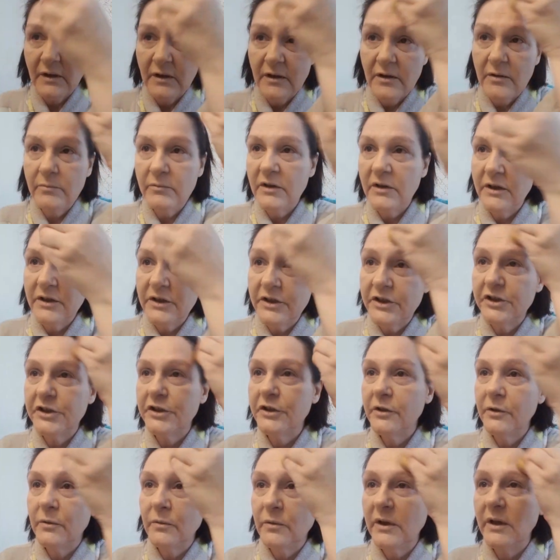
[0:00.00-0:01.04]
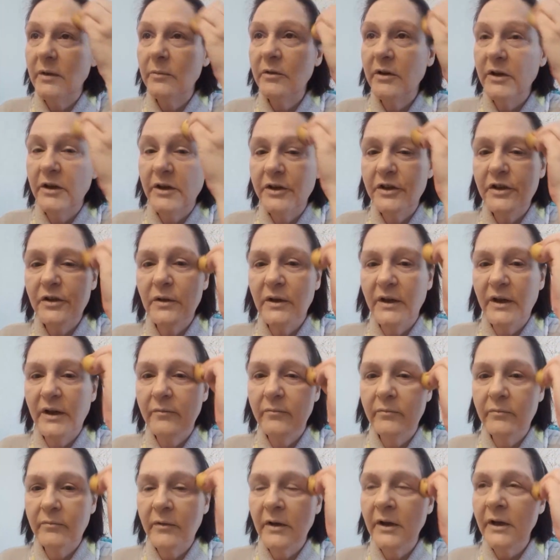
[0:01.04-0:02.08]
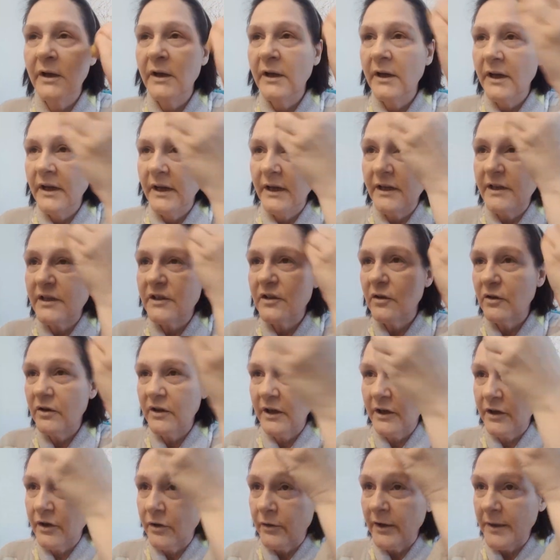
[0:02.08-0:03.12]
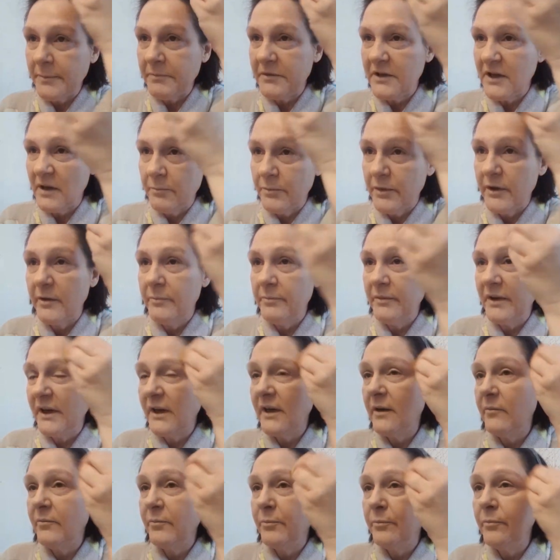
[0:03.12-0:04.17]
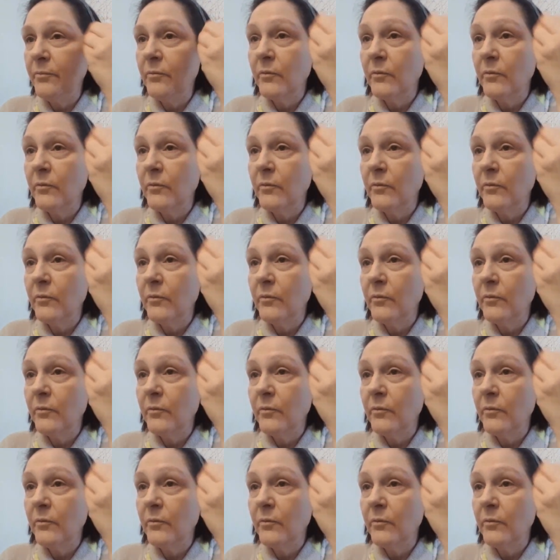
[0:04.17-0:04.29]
I'm not sure what I'm going to do. It sort of creeped up on me. I'm